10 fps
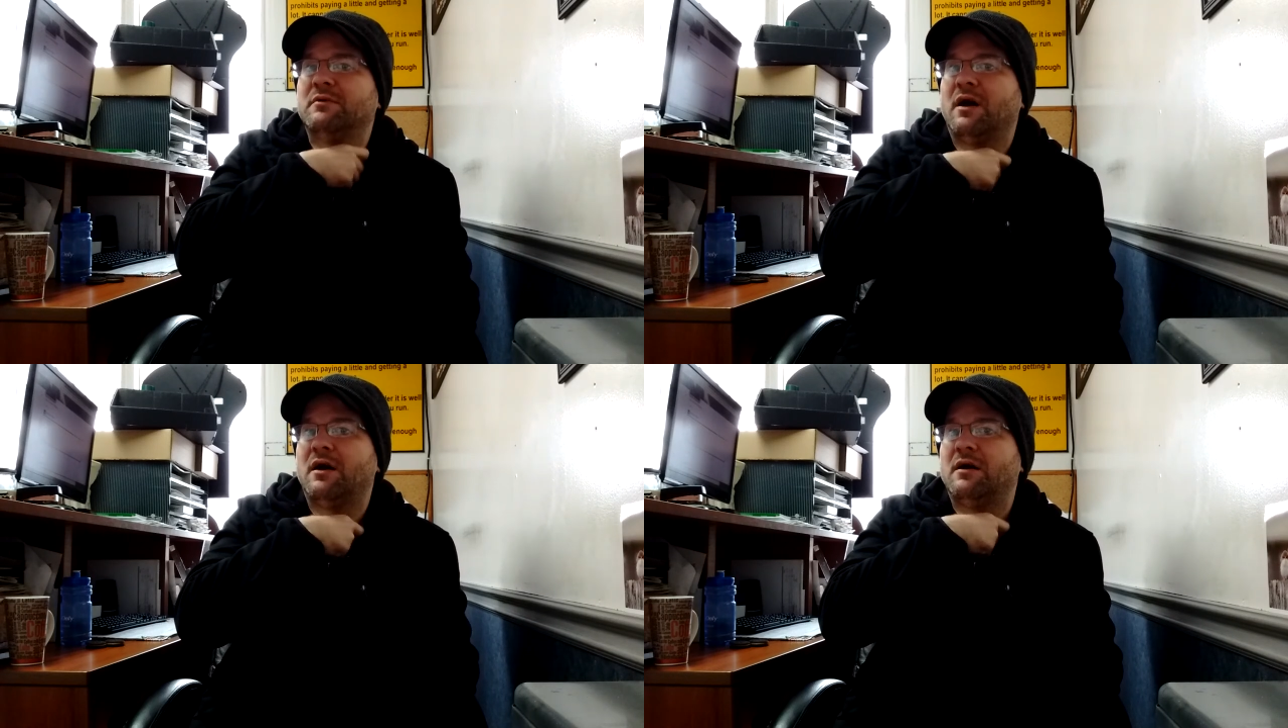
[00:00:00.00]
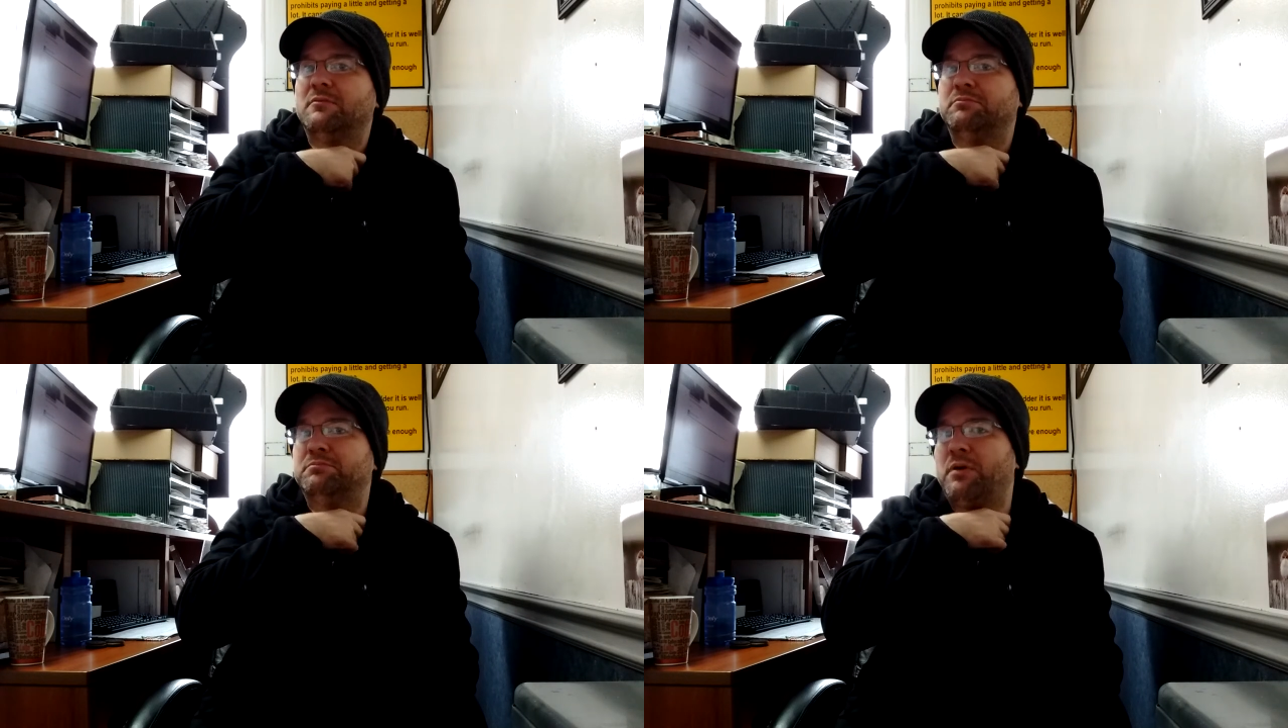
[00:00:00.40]

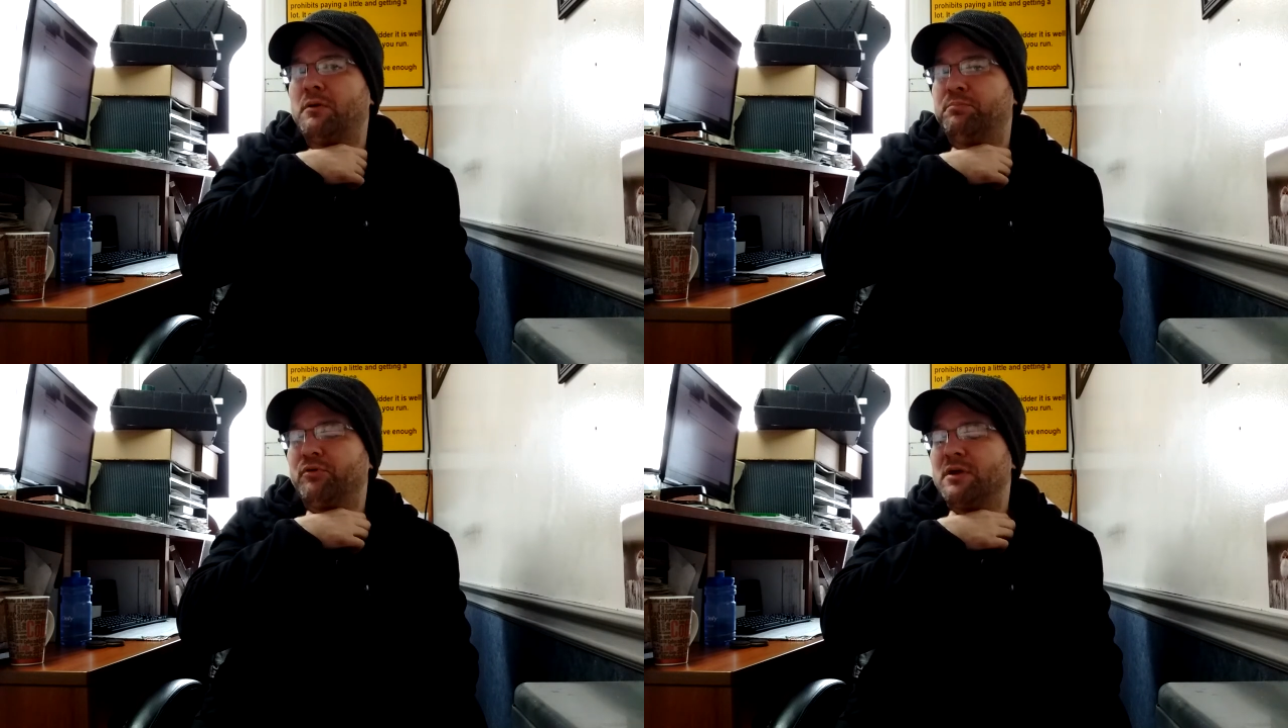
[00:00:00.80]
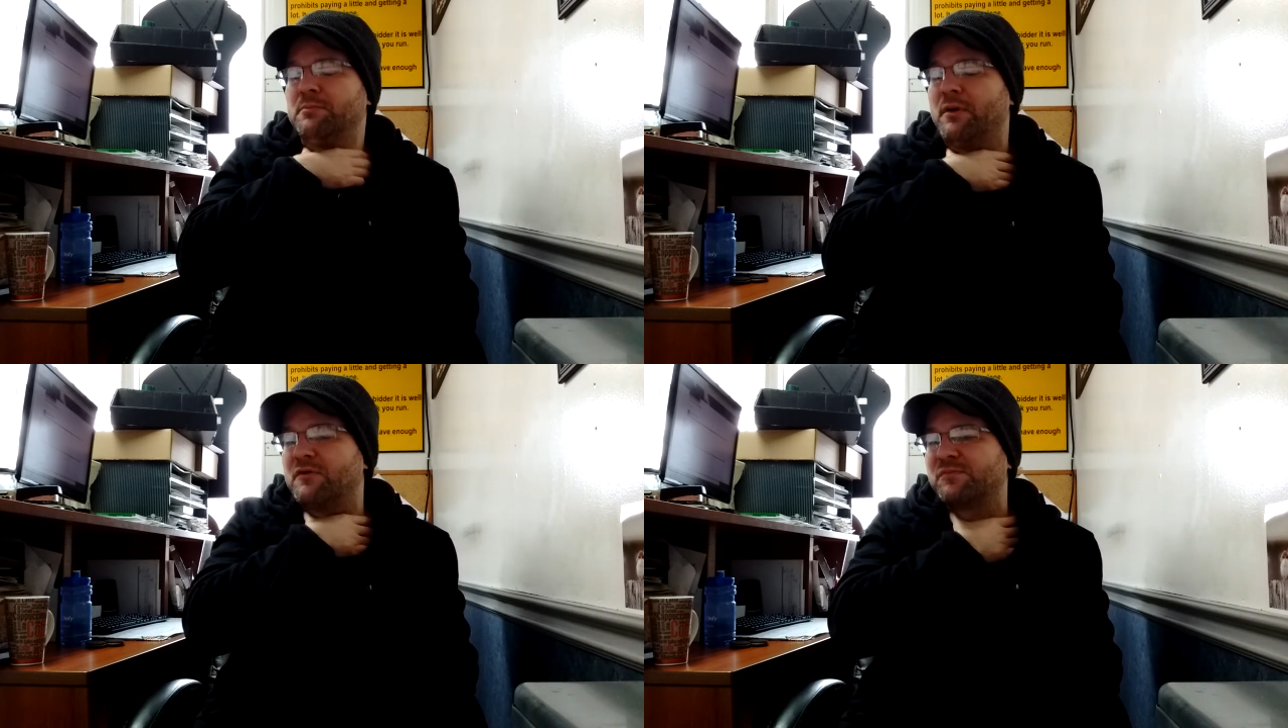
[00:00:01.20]
pre and
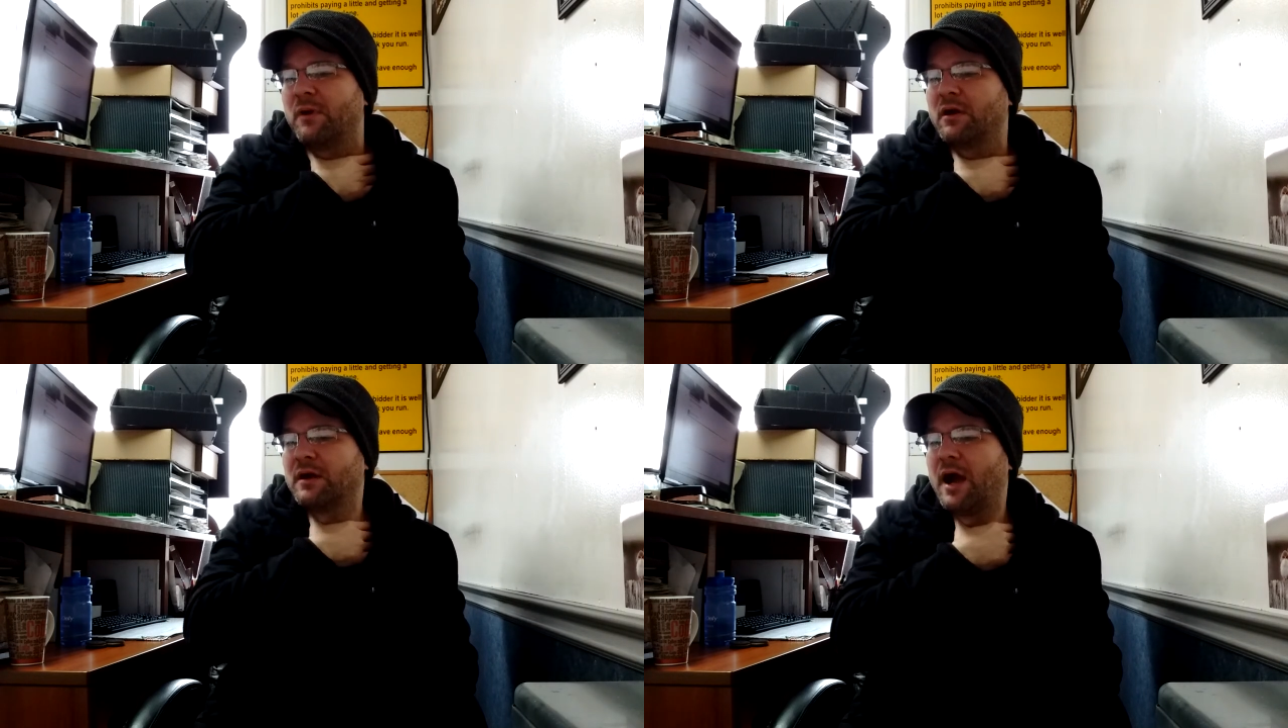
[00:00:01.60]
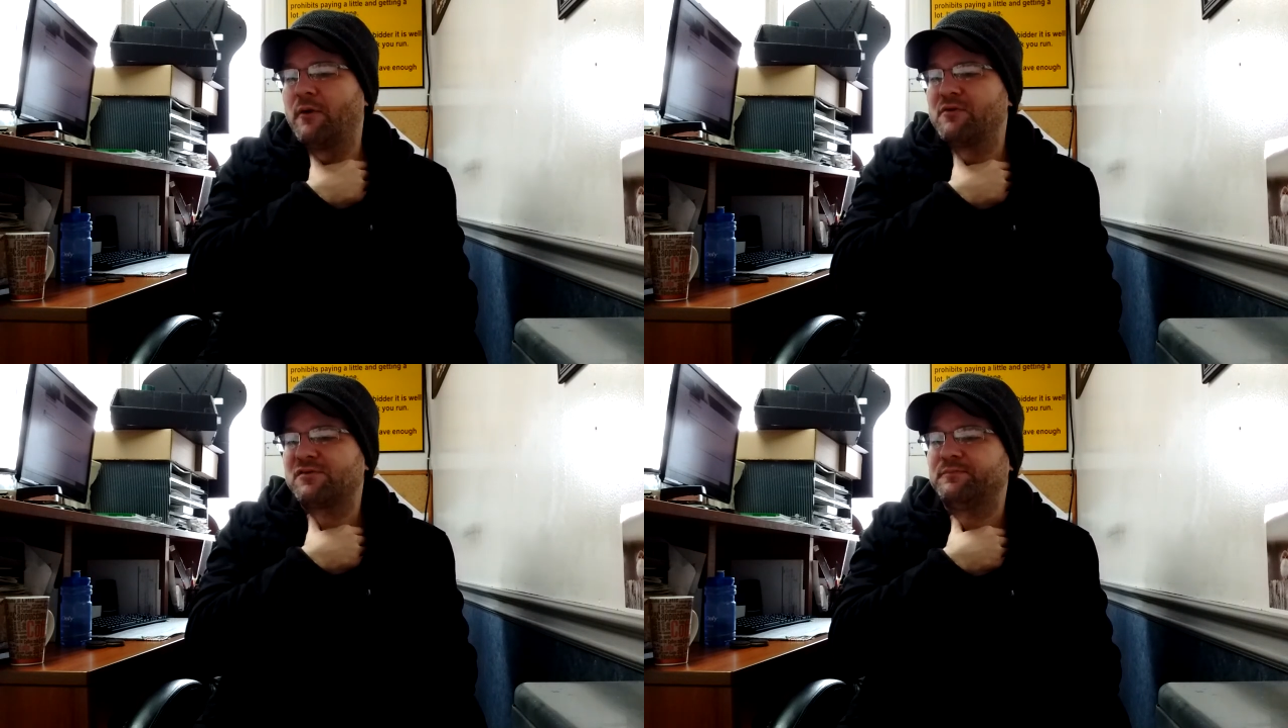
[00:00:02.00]
post market
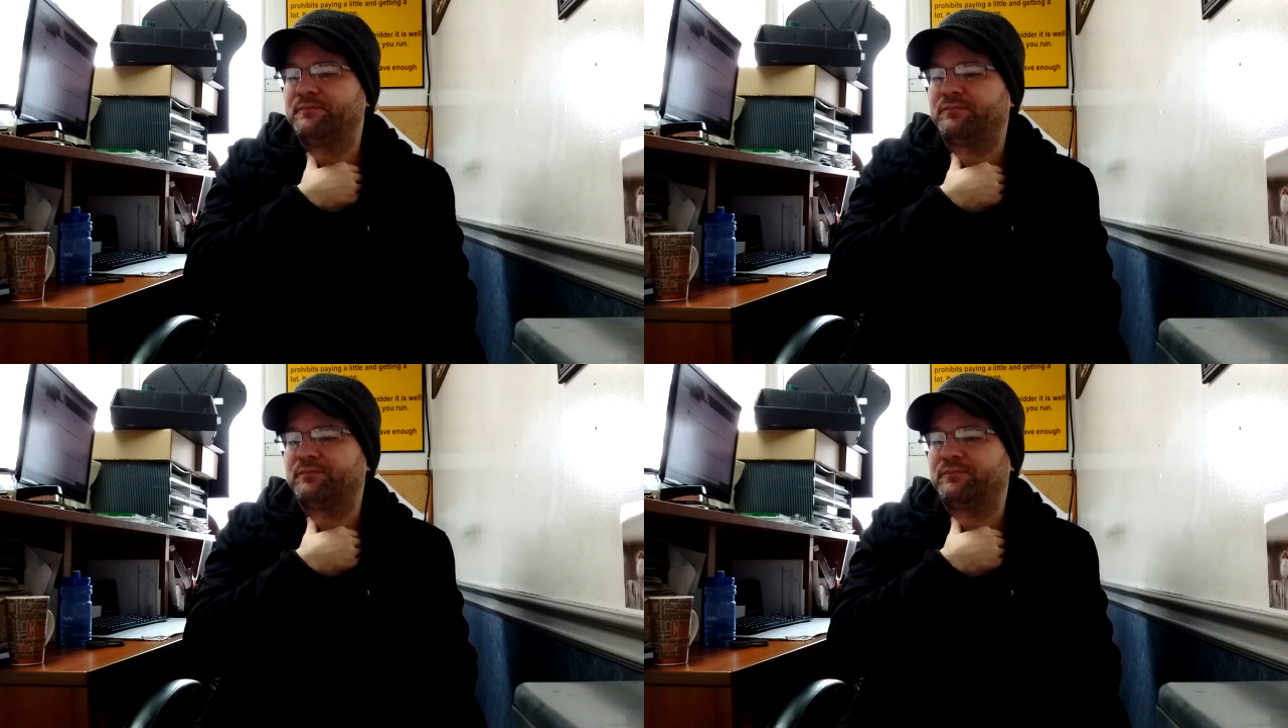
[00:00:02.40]
hours.